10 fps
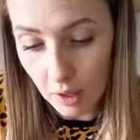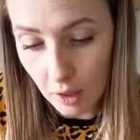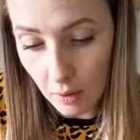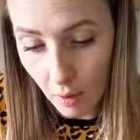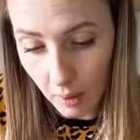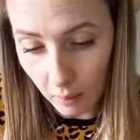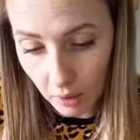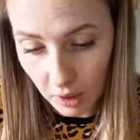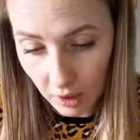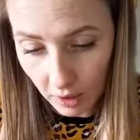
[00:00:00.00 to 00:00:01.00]
might want
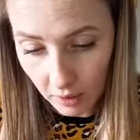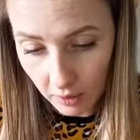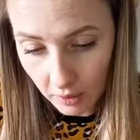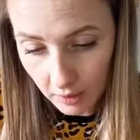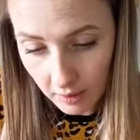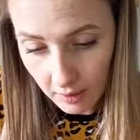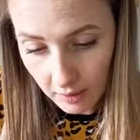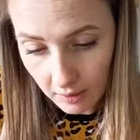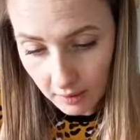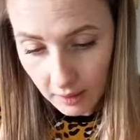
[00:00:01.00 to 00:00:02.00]
to know.
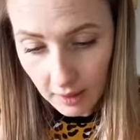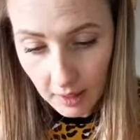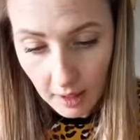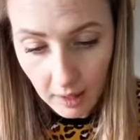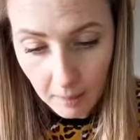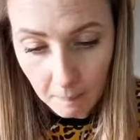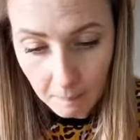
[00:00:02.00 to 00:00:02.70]
There